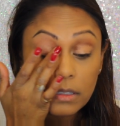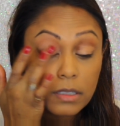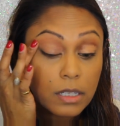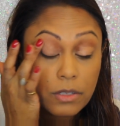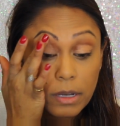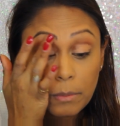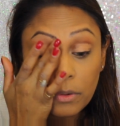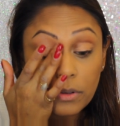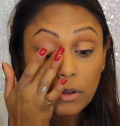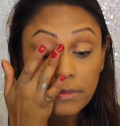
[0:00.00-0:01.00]
So it's really
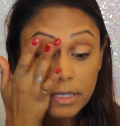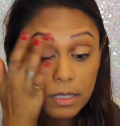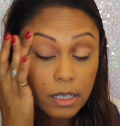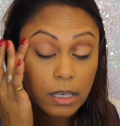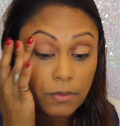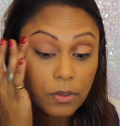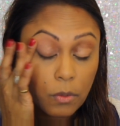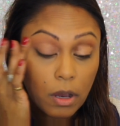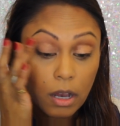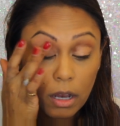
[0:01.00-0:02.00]
important, obviously, if
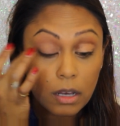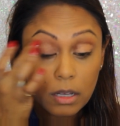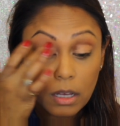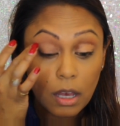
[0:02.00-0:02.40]
you are